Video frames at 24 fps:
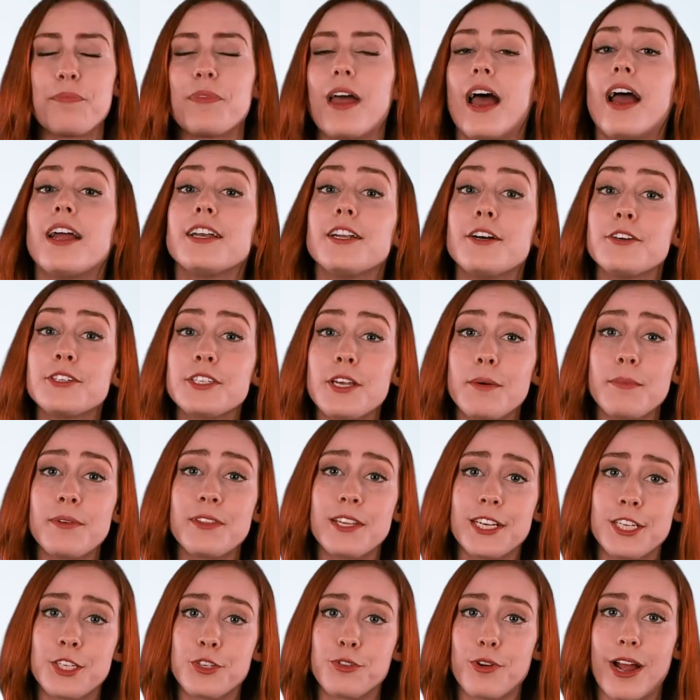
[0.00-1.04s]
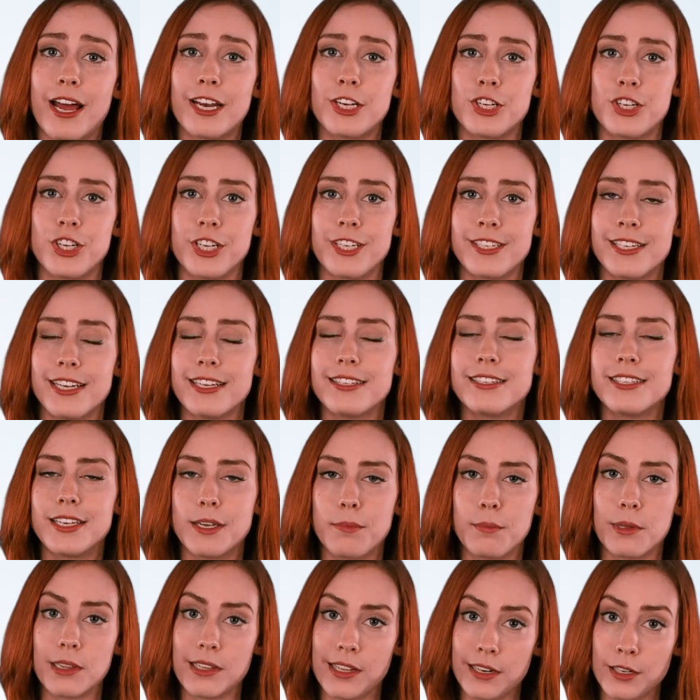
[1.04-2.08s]
I know some of these strategies can
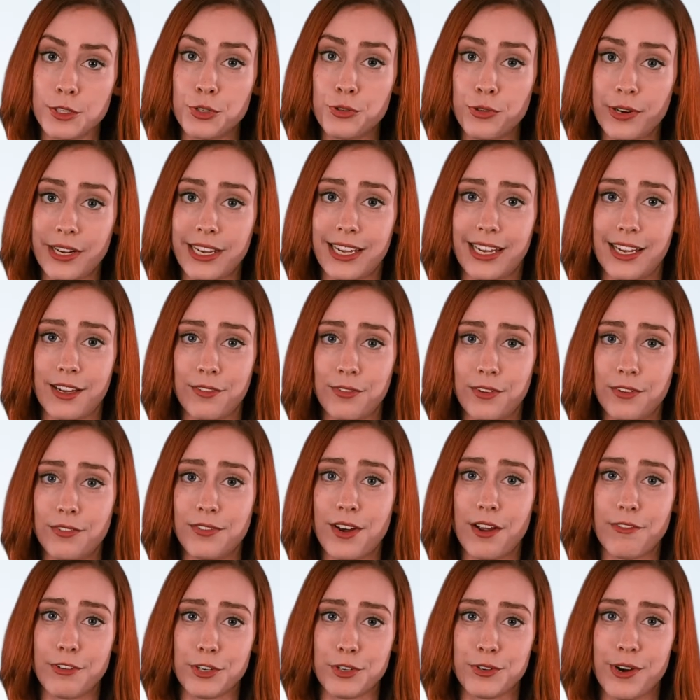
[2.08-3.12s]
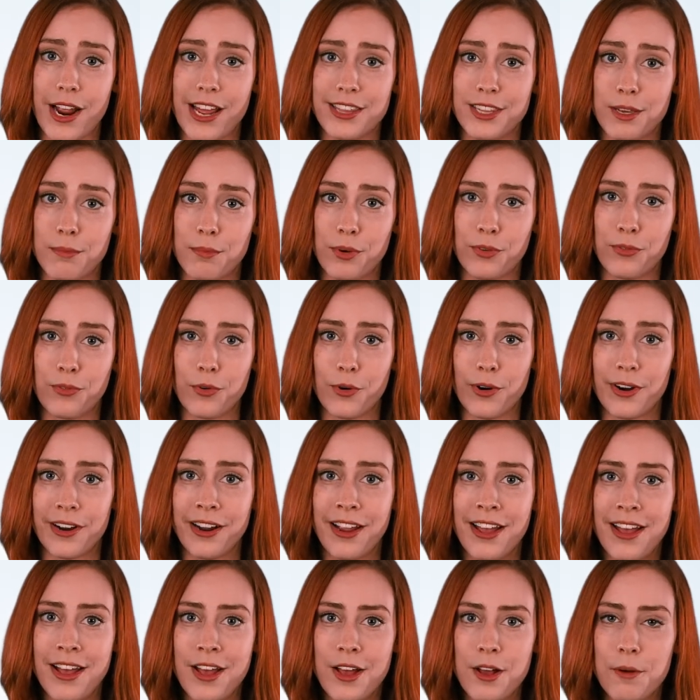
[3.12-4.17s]
seem a little tricky if you've never tried them before,
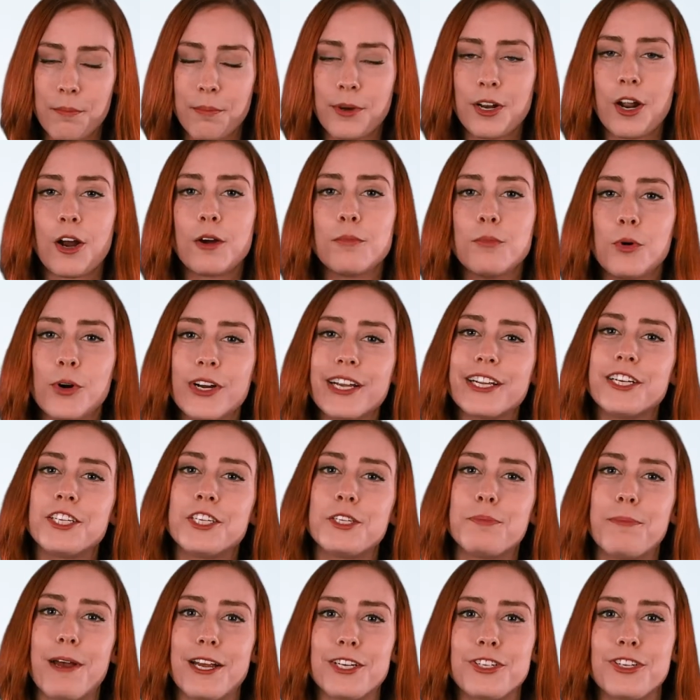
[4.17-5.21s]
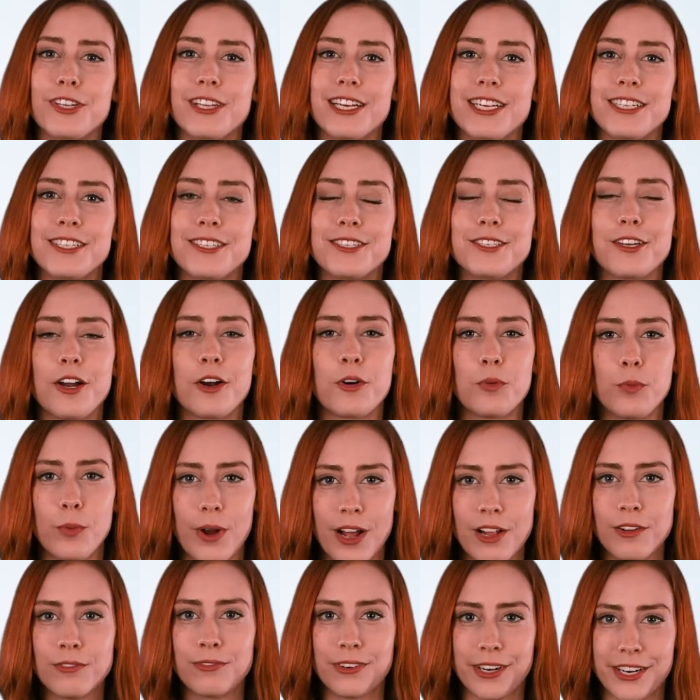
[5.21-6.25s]
but our mortgage specialists are
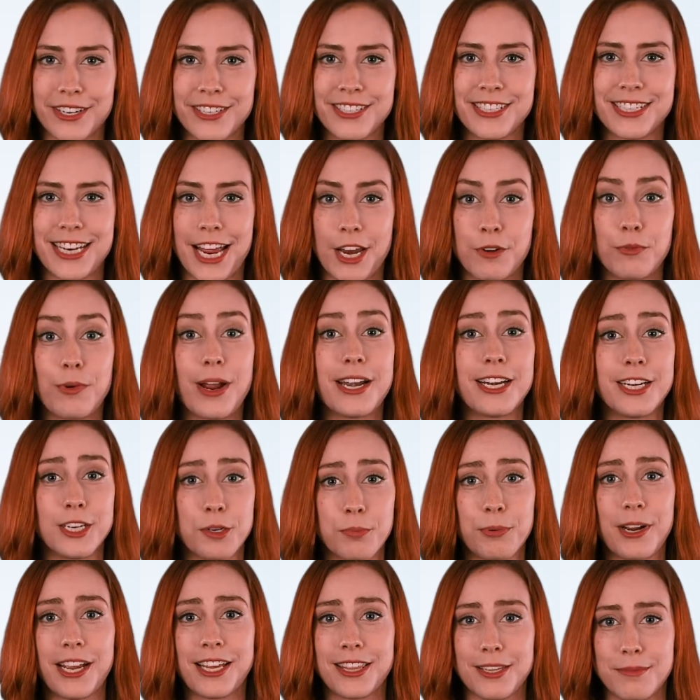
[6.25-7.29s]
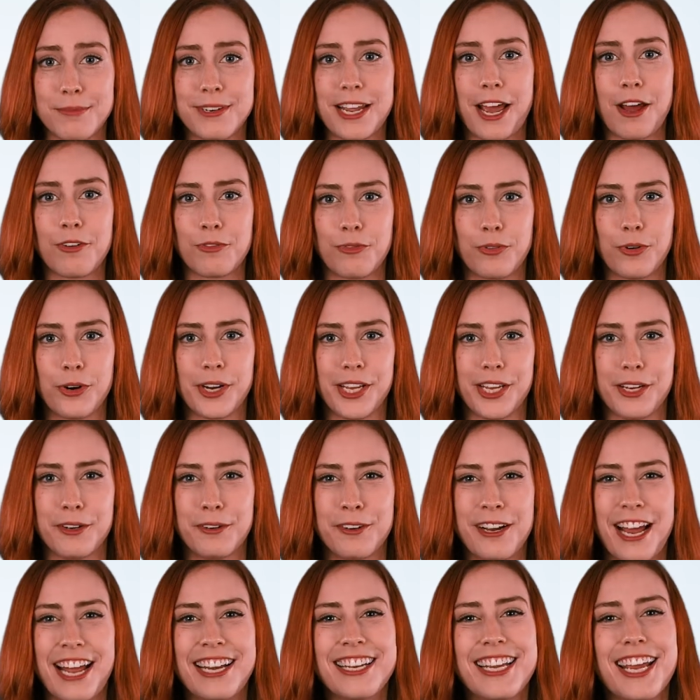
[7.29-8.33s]
well-versed and ready to break them down for
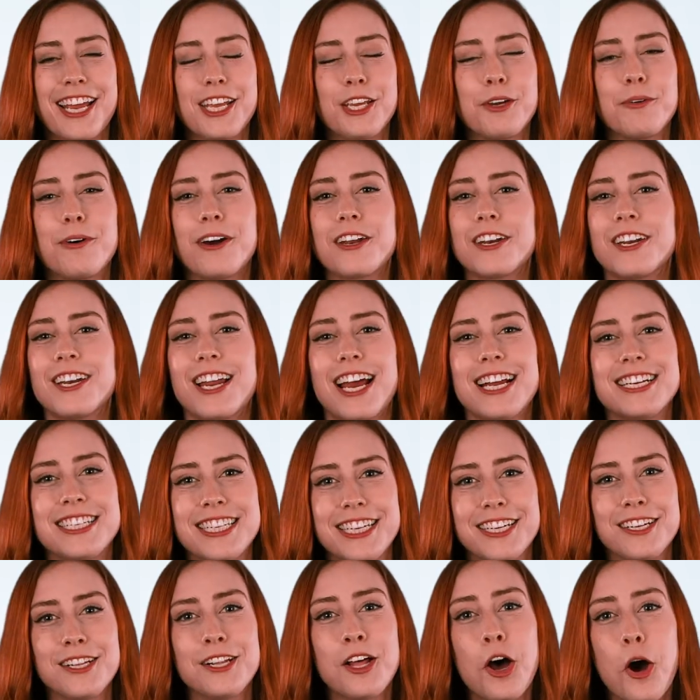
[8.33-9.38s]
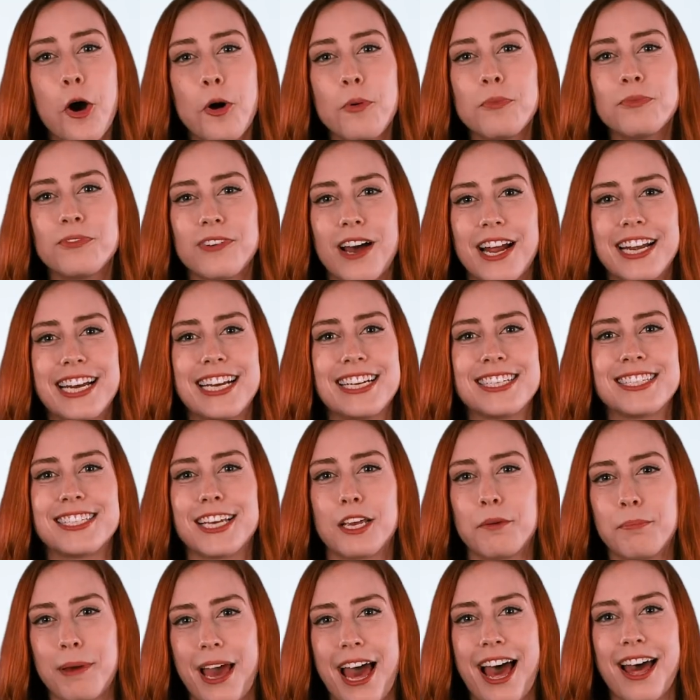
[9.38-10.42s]
you and get you on an ideal home
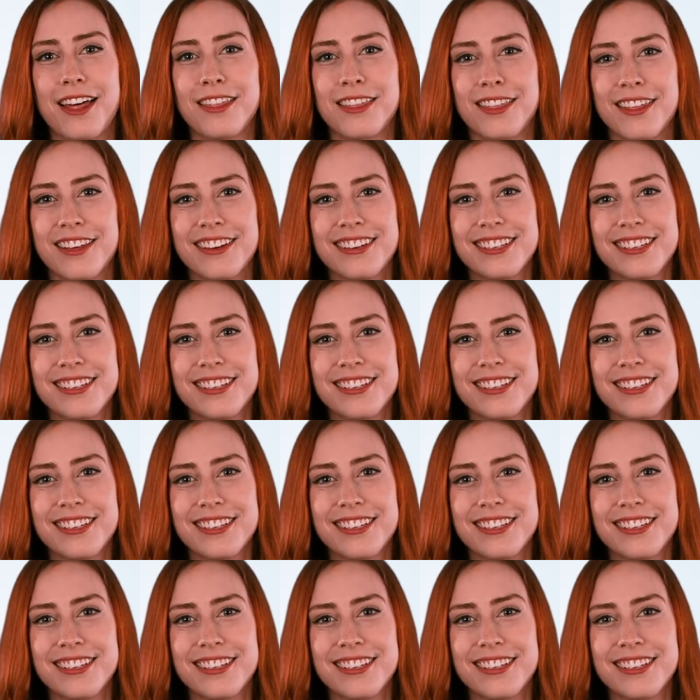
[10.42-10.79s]
financing path.